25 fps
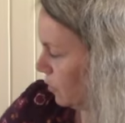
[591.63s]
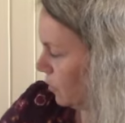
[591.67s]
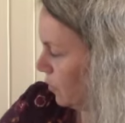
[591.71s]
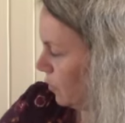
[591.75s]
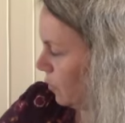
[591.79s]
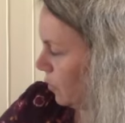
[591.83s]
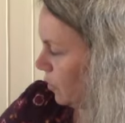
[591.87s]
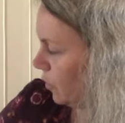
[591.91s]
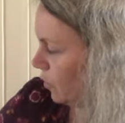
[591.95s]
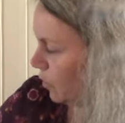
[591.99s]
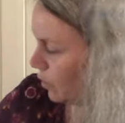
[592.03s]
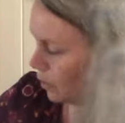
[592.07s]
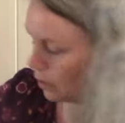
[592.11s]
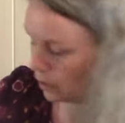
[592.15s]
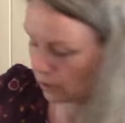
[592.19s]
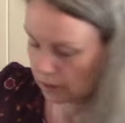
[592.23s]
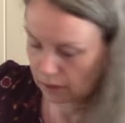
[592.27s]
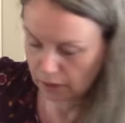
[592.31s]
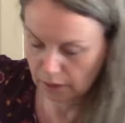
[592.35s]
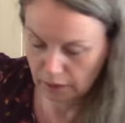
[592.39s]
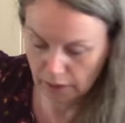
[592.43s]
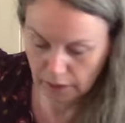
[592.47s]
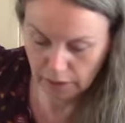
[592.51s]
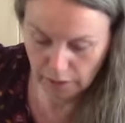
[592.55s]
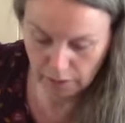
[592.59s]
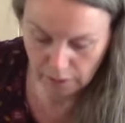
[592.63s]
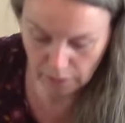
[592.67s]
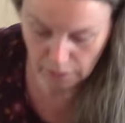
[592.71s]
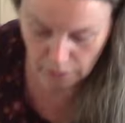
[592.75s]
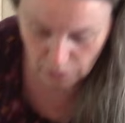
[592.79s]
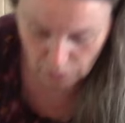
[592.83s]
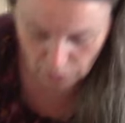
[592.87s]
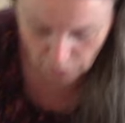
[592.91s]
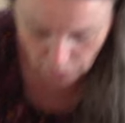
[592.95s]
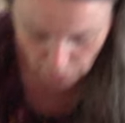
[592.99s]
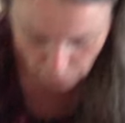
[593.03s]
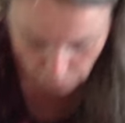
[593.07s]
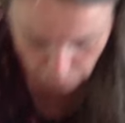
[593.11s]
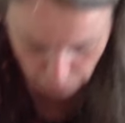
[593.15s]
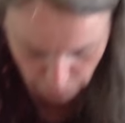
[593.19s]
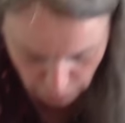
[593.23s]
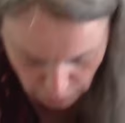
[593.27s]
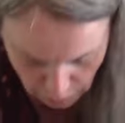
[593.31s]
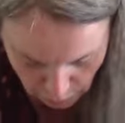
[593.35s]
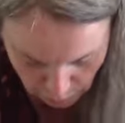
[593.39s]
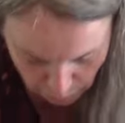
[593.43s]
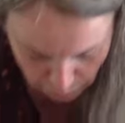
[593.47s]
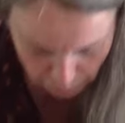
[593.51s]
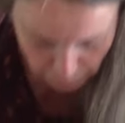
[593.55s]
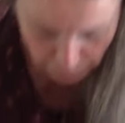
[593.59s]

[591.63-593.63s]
more like a close-up.